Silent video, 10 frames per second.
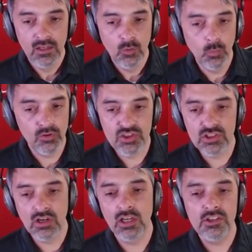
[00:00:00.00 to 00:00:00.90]
Will
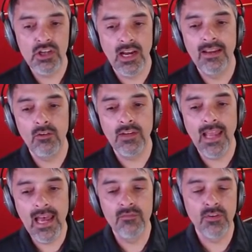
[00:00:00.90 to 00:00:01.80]
Starchild
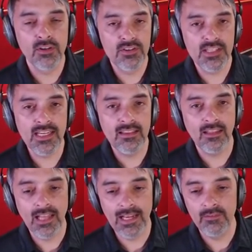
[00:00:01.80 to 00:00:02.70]
ever see the
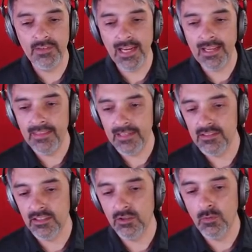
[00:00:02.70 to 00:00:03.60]
light of day? That's a
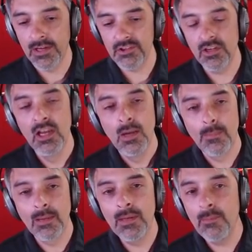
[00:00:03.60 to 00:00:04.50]
good question.
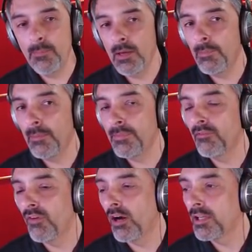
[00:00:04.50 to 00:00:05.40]
But I'm going to pump up the
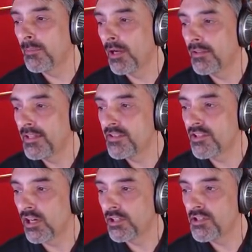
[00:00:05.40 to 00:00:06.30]
volume on this
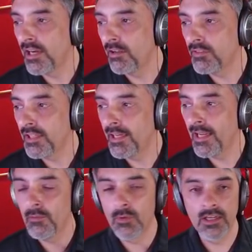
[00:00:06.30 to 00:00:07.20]
Starchild thing,
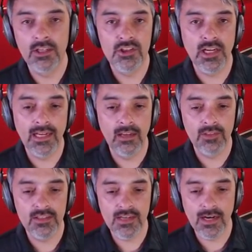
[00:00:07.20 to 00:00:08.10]
and we're going to check out
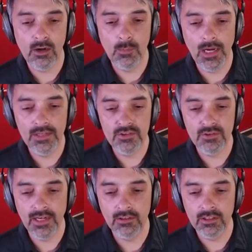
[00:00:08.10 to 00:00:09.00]
this Aerobots
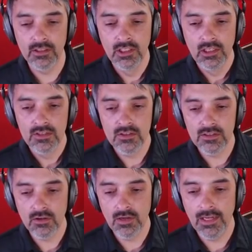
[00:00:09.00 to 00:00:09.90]
trailer. So let's
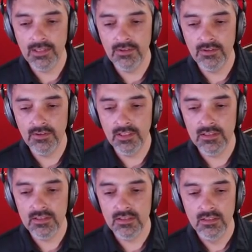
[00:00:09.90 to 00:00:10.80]
go ahead and do
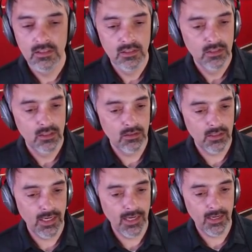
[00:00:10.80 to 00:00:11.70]
this.
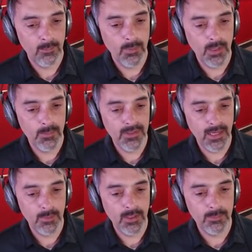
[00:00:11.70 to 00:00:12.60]
Okay, I'm pumping
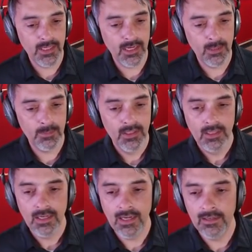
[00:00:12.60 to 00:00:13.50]
that puppy up,
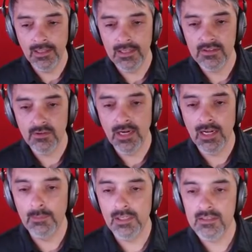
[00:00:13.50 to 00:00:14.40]
and let's
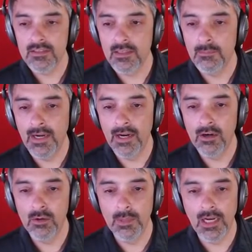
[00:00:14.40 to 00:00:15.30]
grab us some
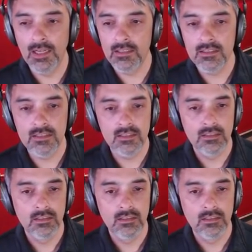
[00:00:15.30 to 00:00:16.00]
Aerobots.